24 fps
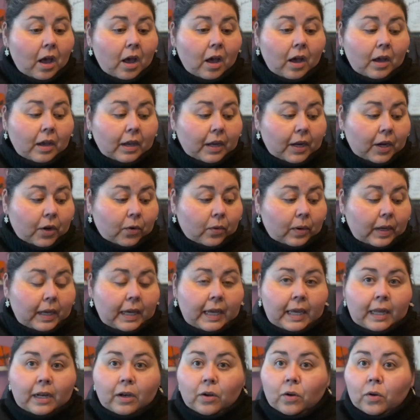you know,
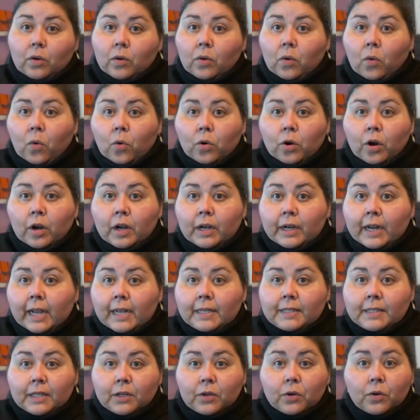it ordered
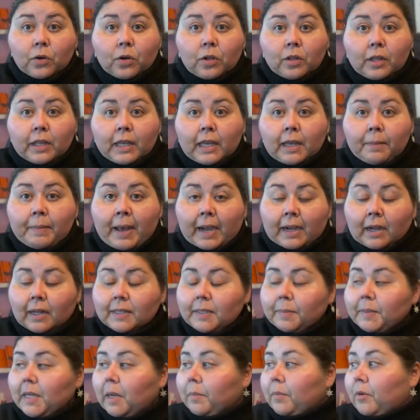nice and early back on
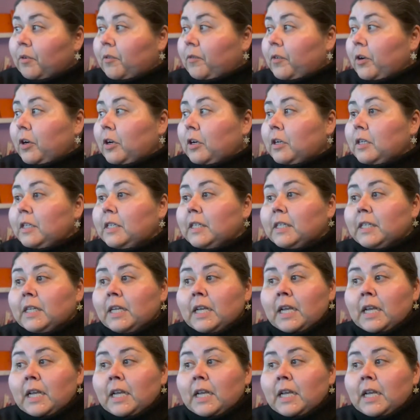September 1st.